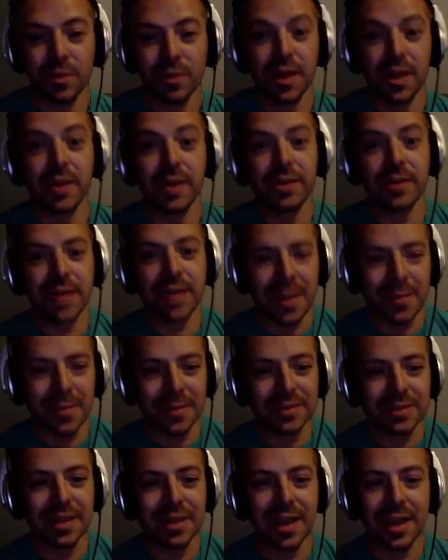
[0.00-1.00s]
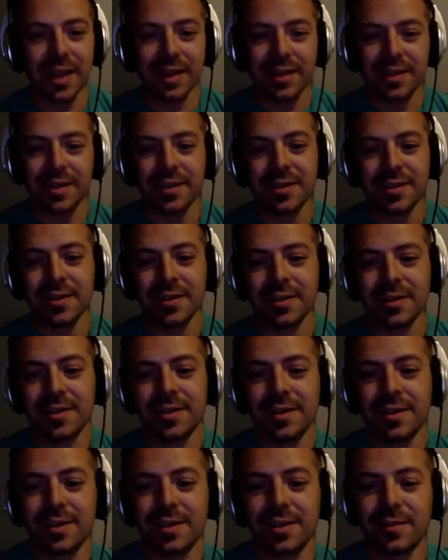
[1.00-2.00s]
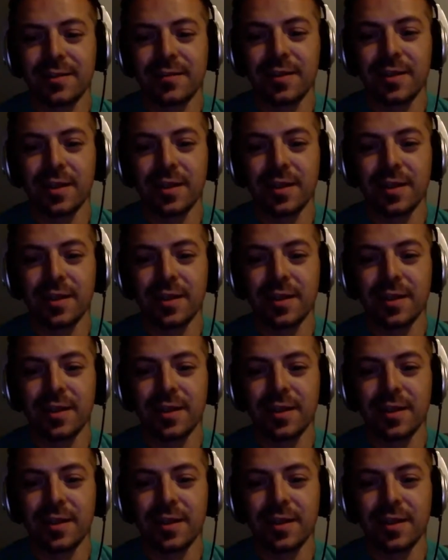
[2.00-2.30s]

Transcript: the entertainment side of